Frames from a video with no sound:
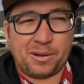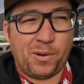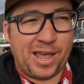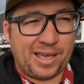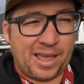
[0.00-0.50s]

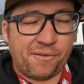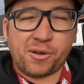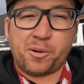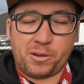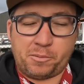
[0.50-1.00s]
where
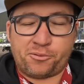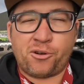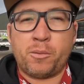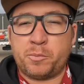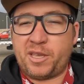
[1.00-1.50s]
everybody would
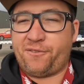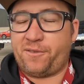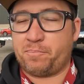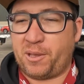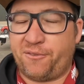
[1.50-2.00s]
probably
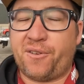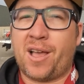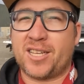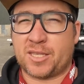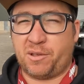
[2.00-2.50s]
be
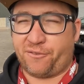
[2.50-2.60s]
faster with